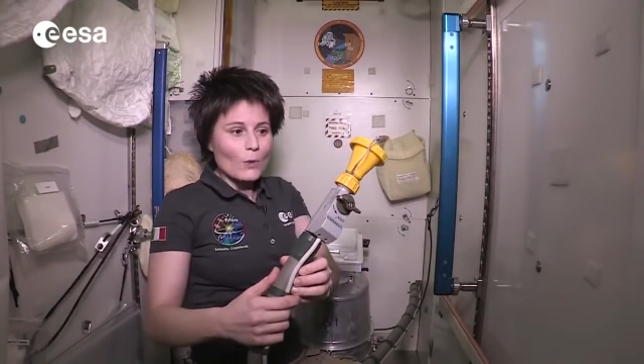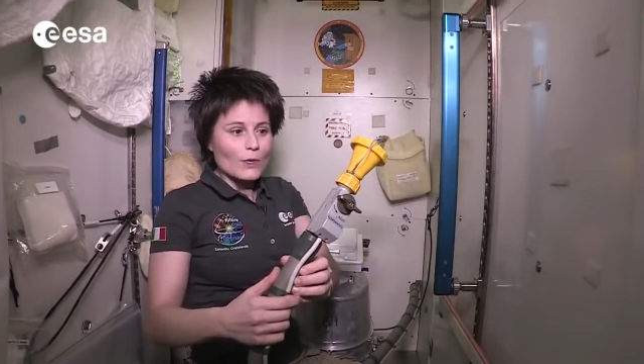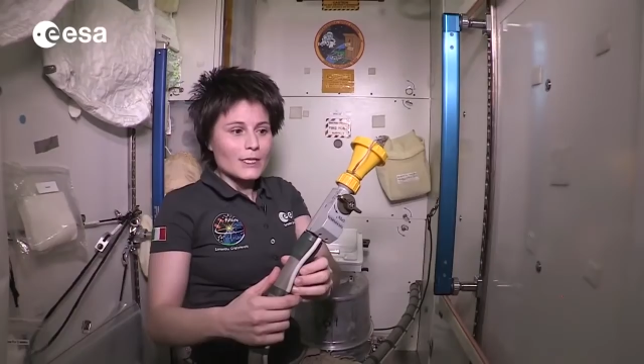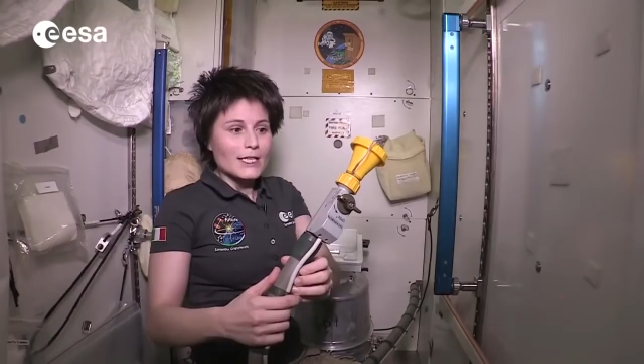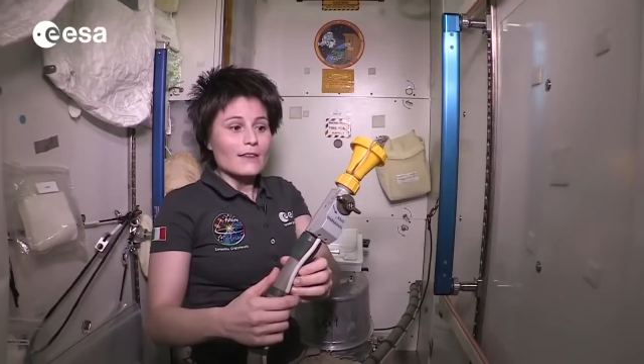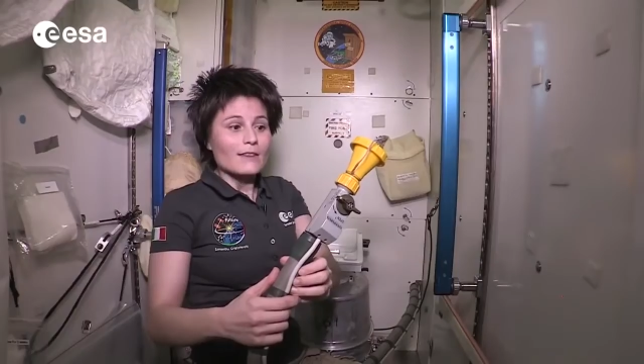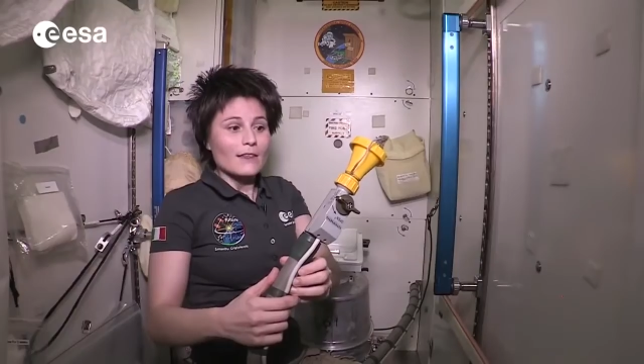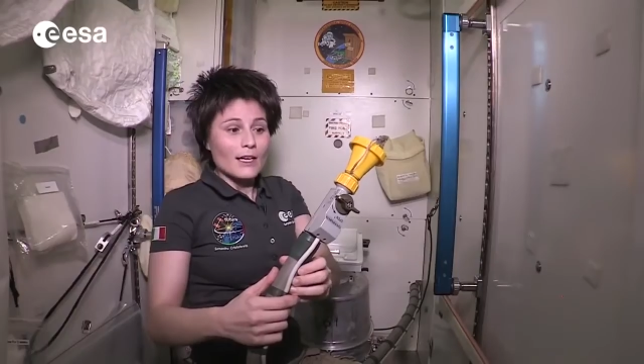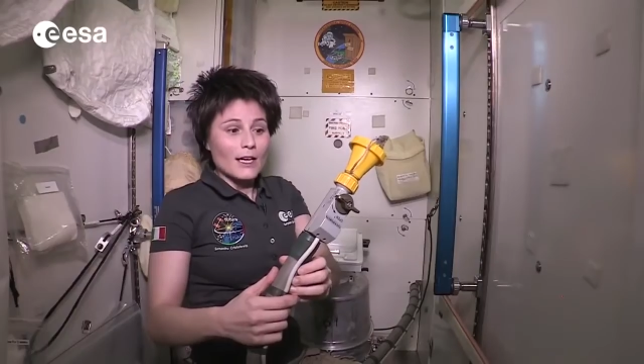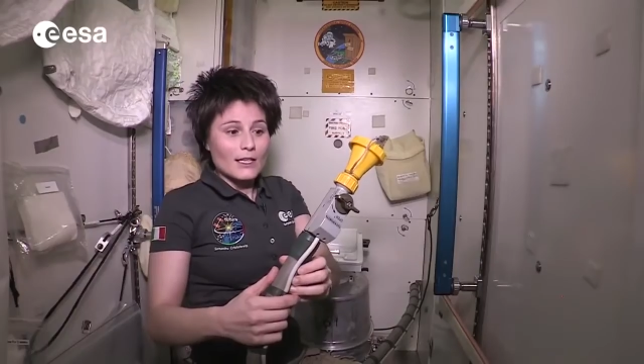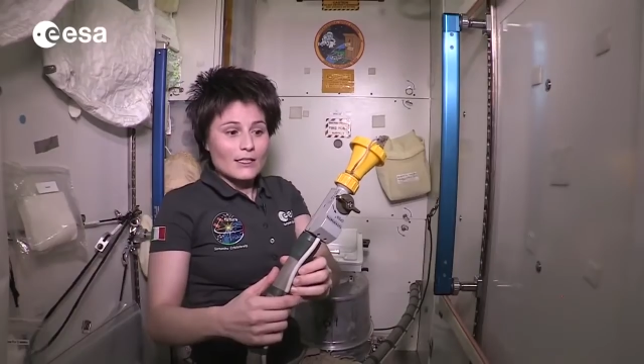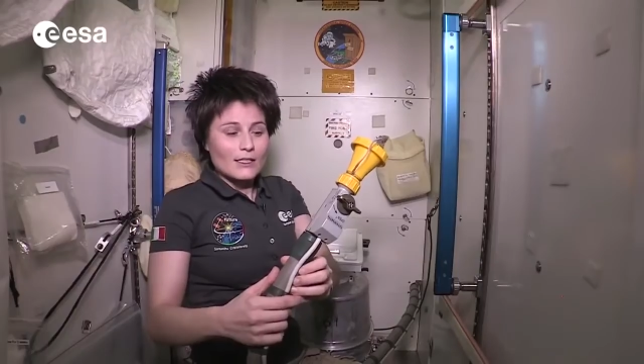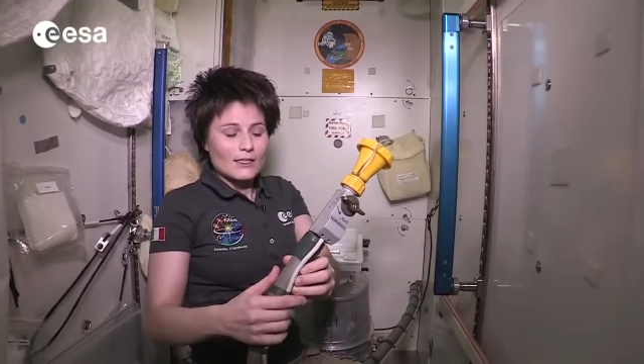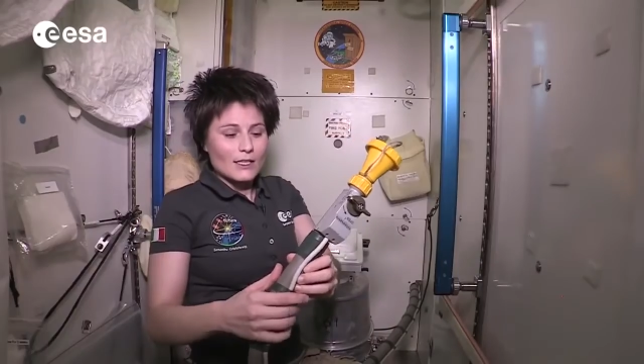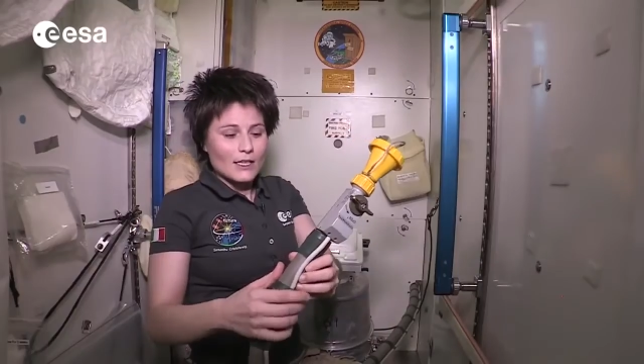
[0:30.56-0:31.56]
What that
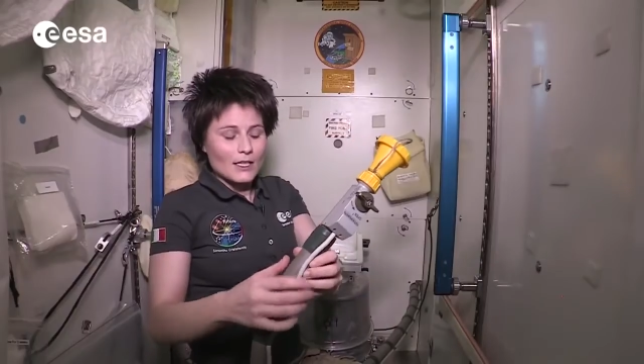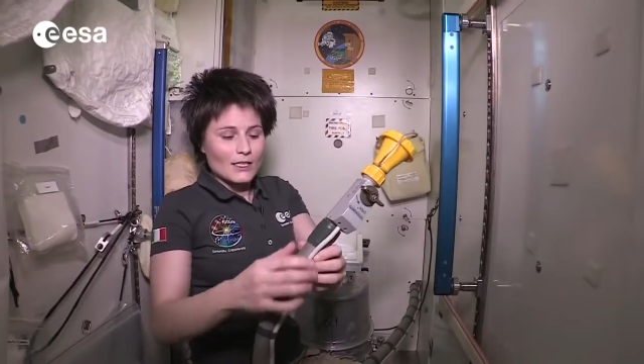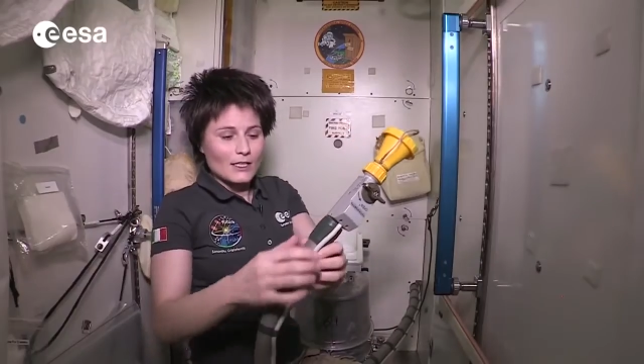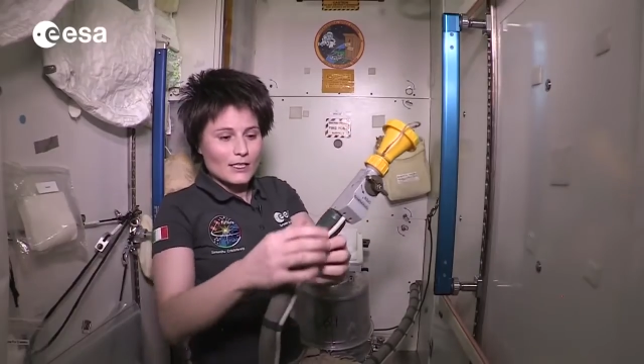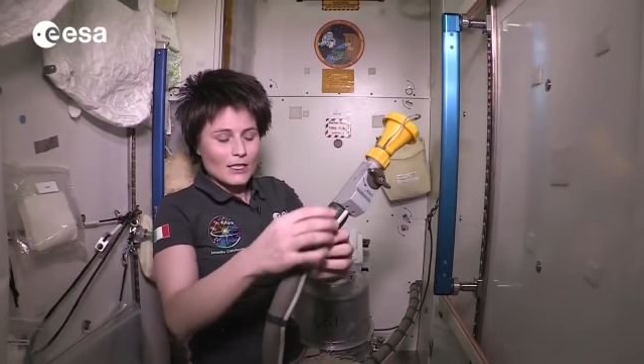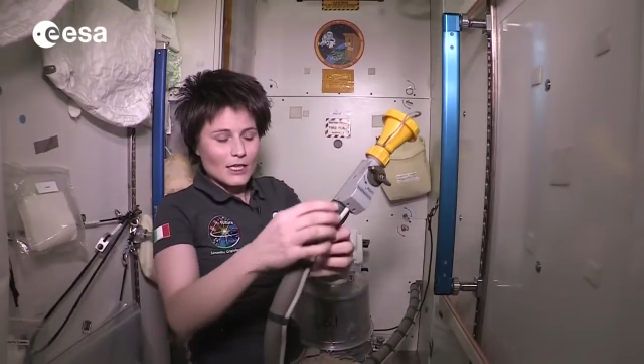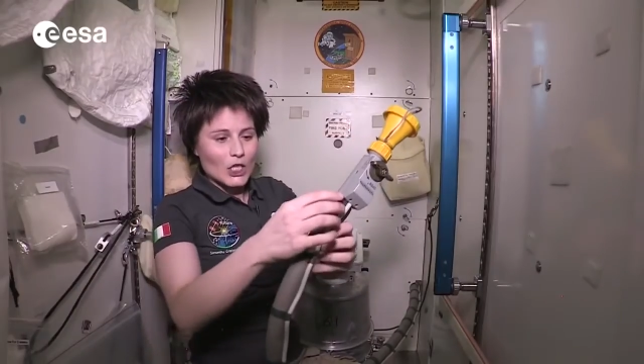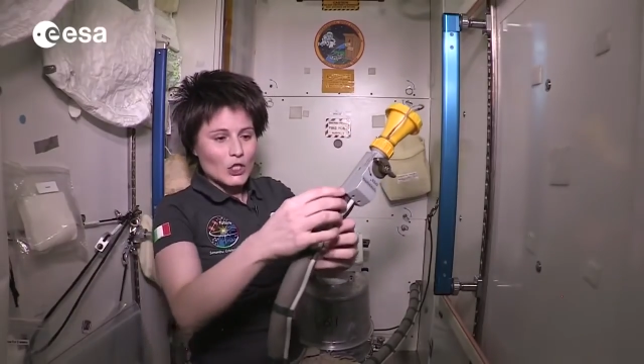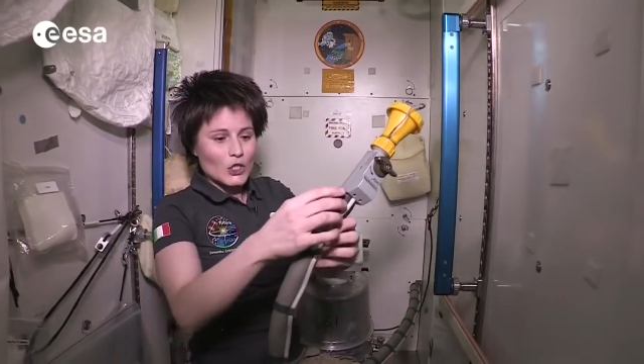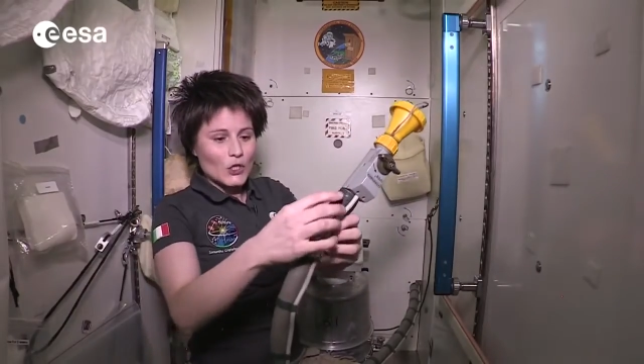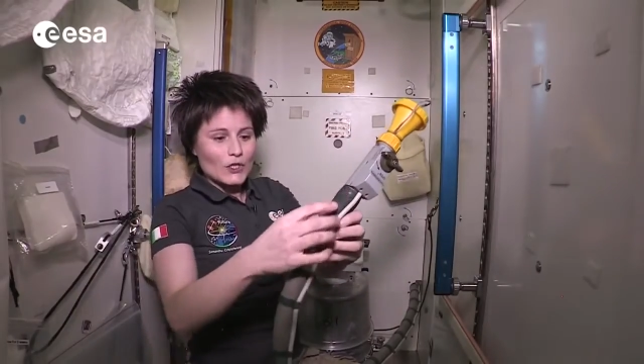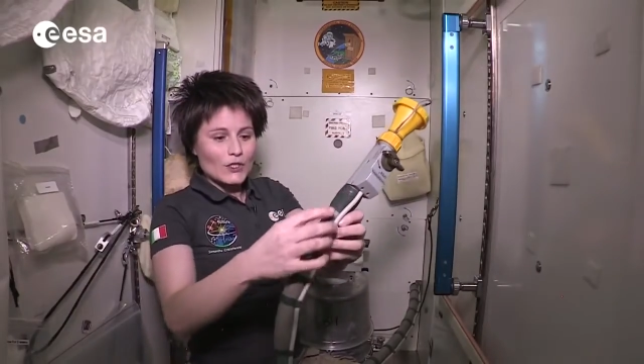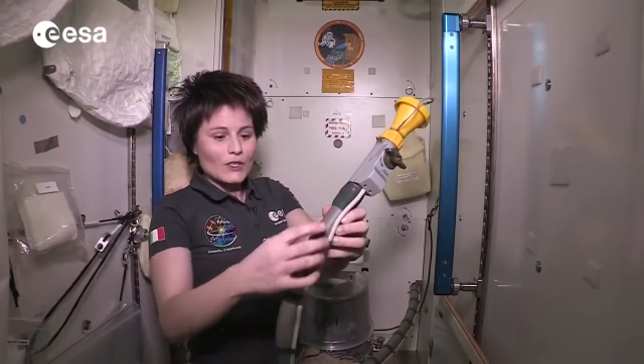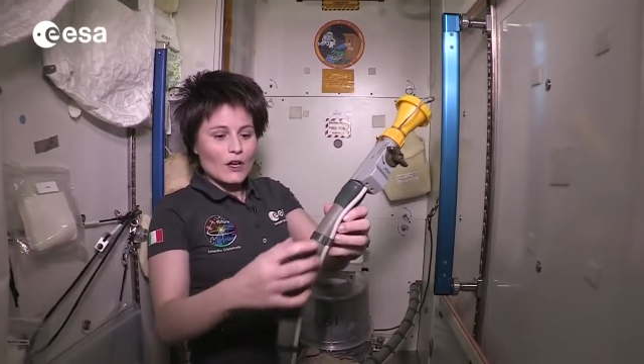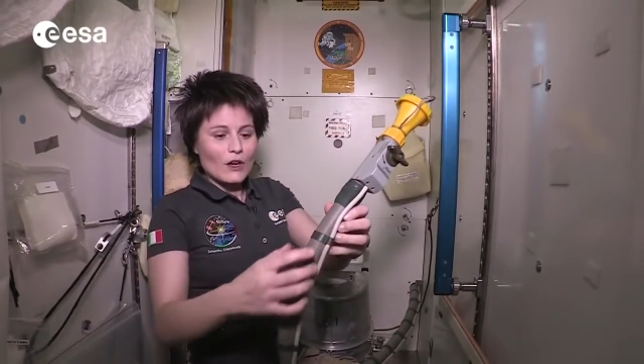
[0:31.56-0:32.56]
does is it
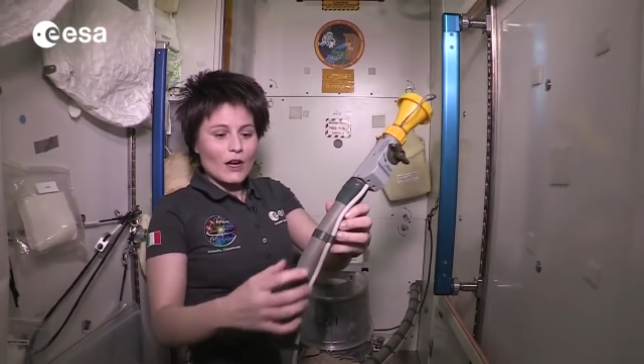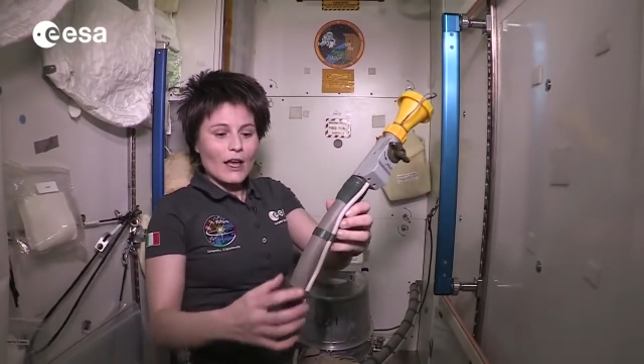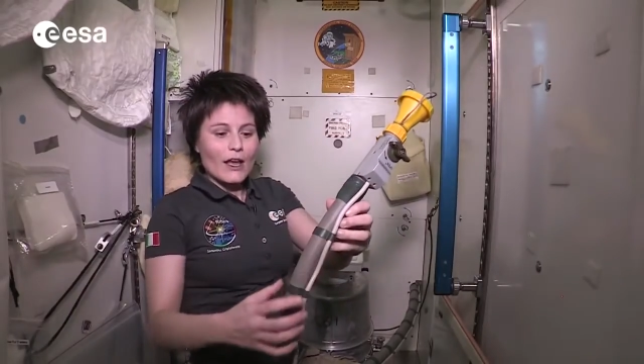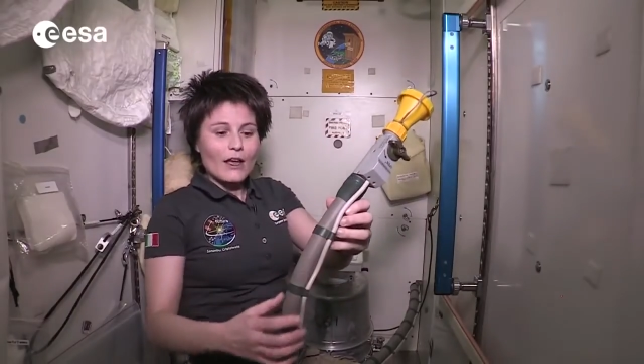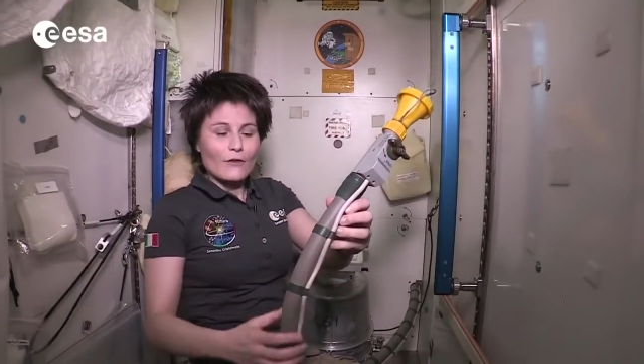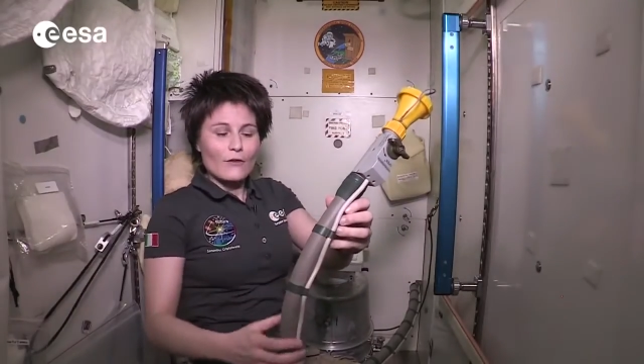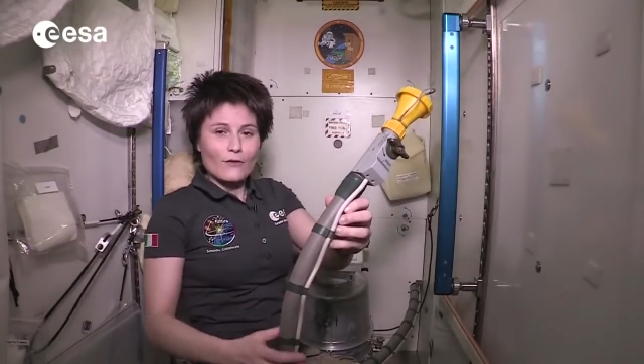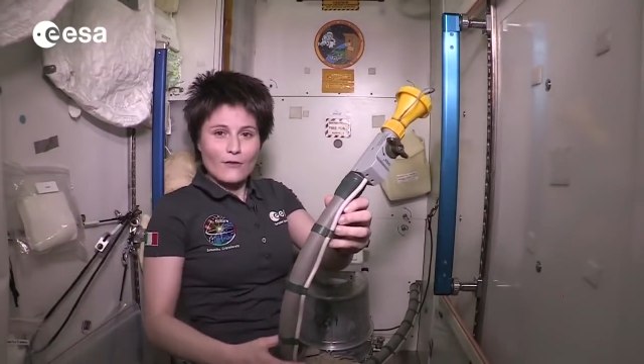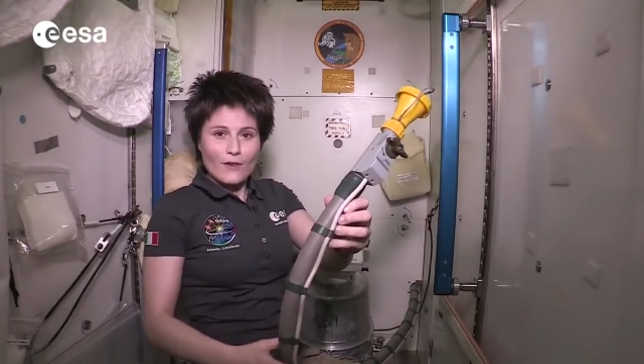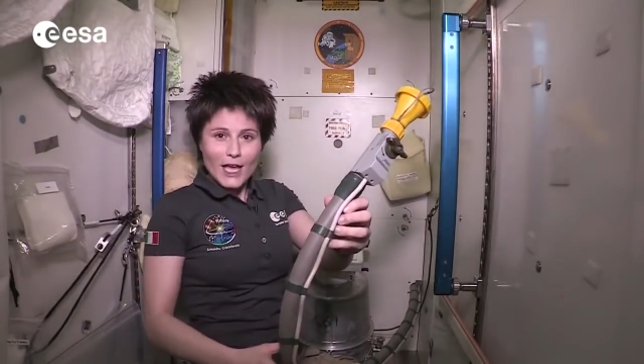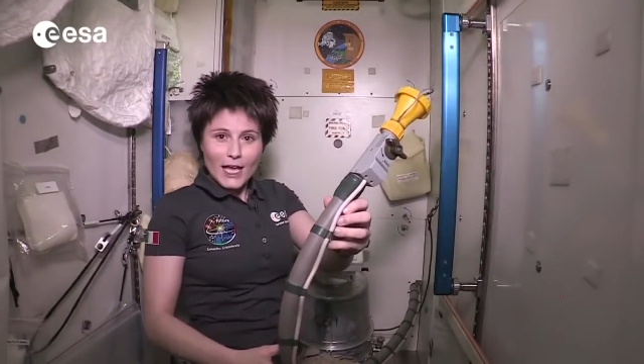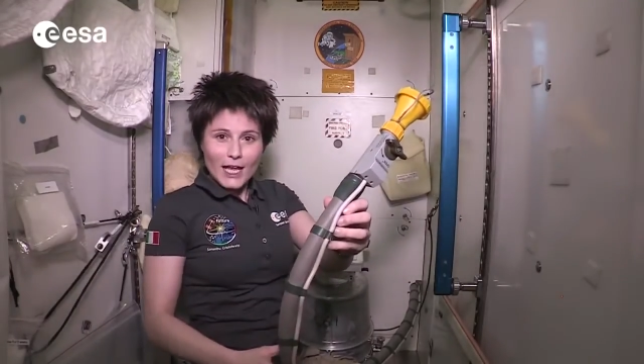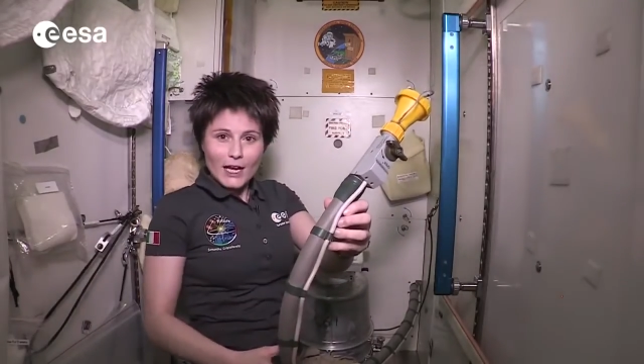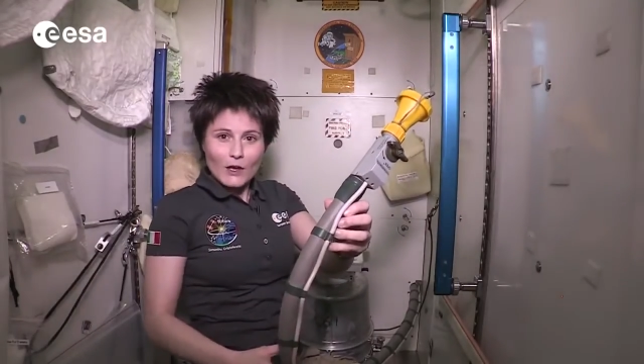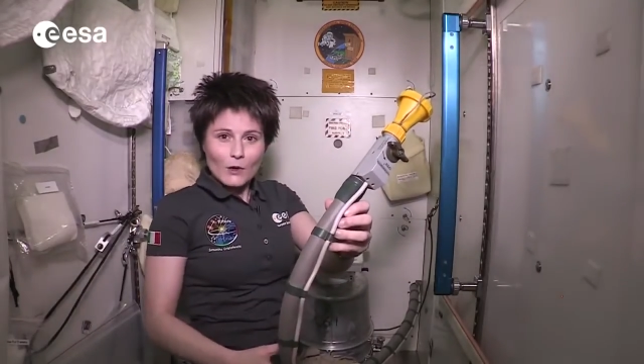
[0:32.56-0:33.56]
turns on a
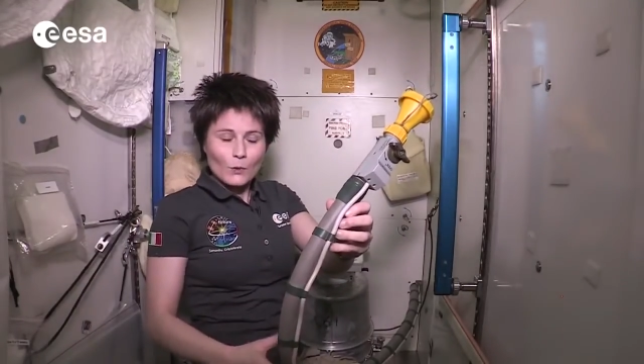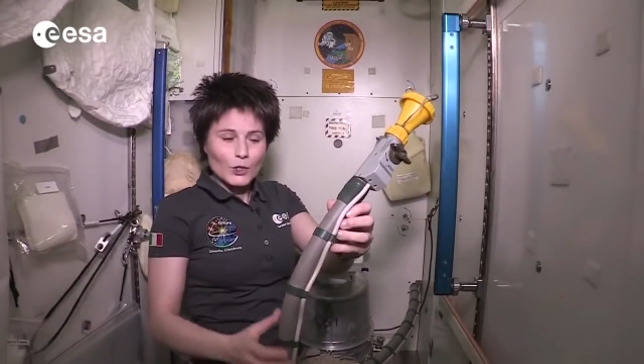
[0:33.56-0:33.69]
fan,